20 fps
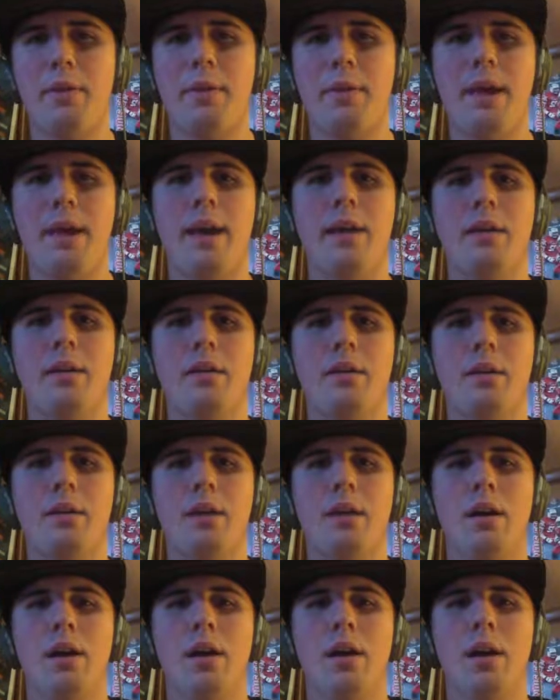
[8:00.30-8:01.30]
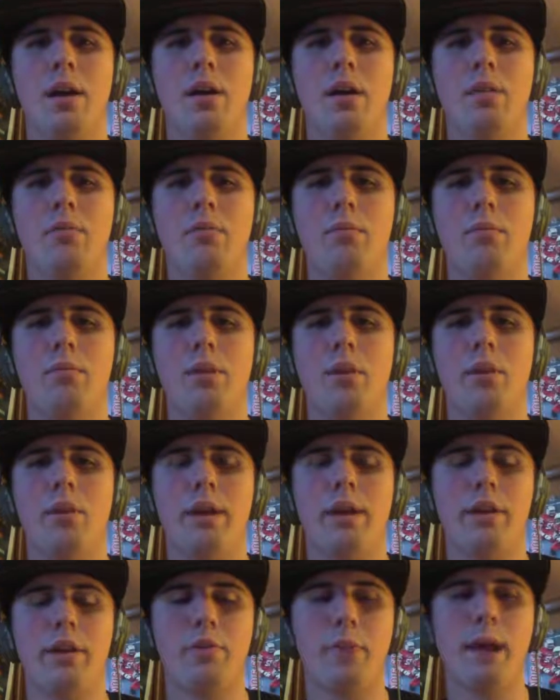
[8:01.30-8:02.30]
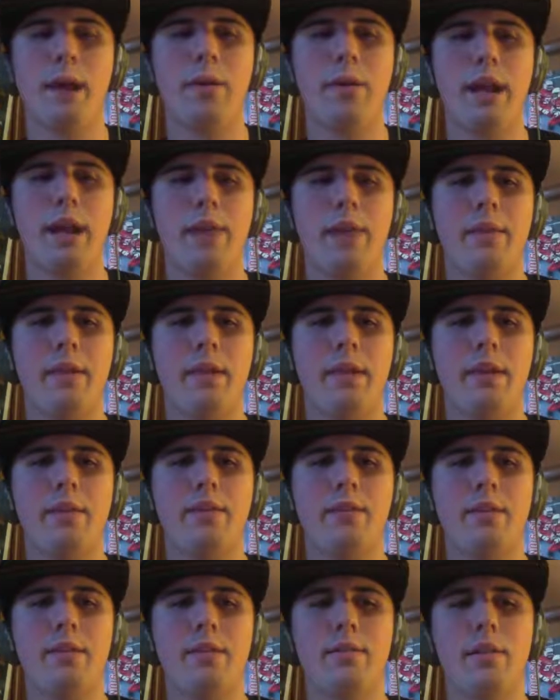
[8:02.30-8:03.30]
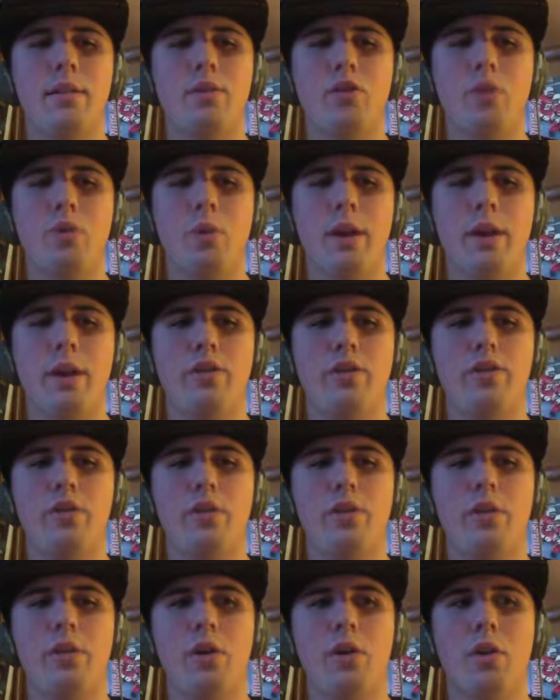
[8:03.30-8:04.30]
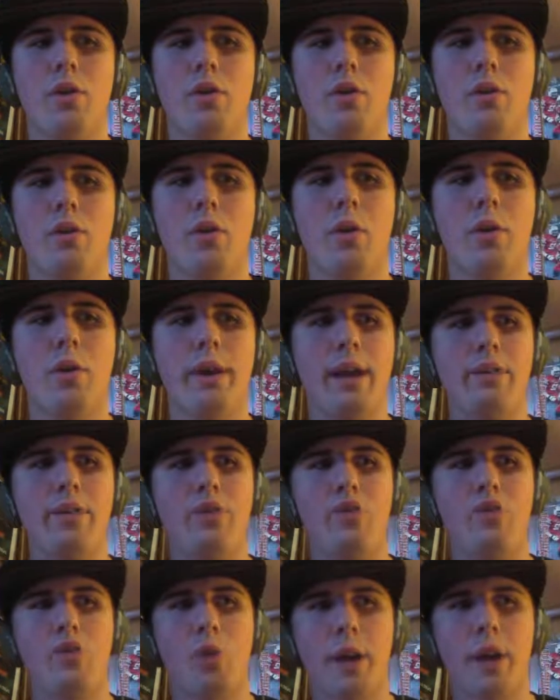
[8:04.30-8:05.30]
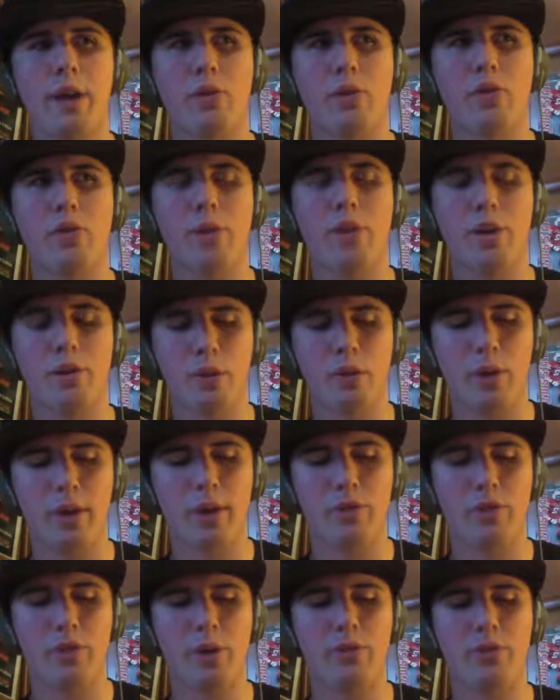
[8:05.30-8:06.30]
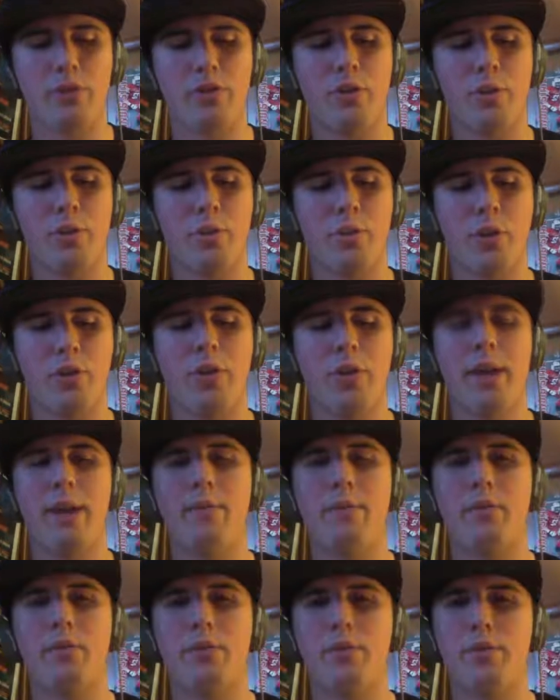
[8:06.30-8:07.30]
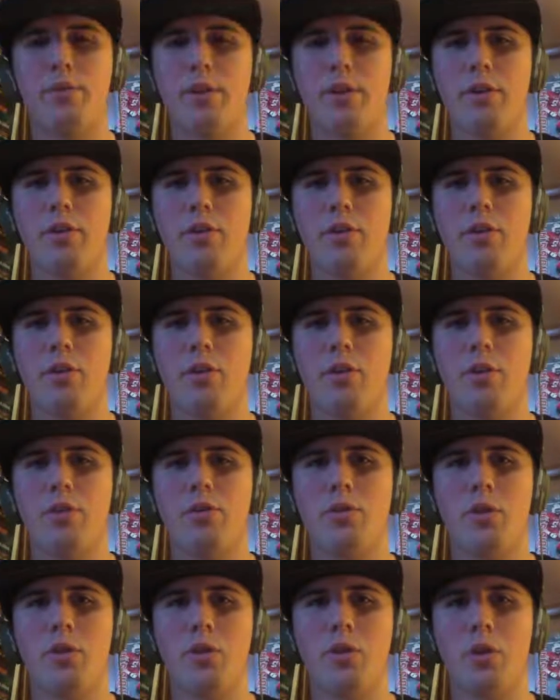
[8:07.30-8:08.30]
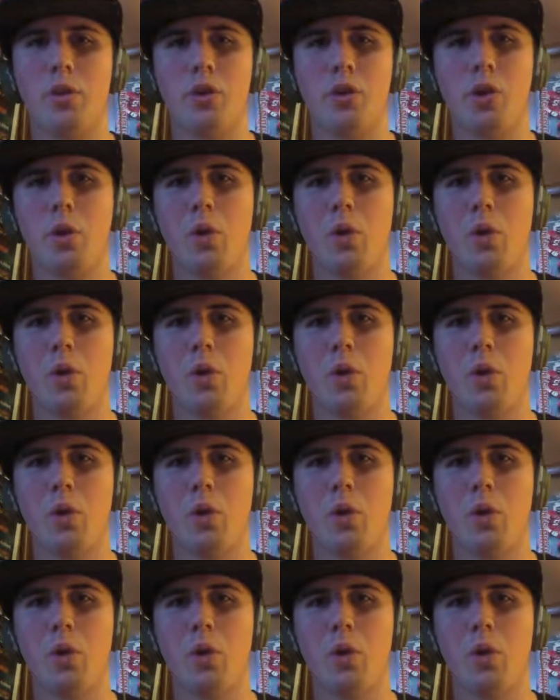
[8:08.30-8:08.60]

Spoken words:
that, it's probably not the easiest situation, going as a grad transfer from Notre Dame to Syracuse or,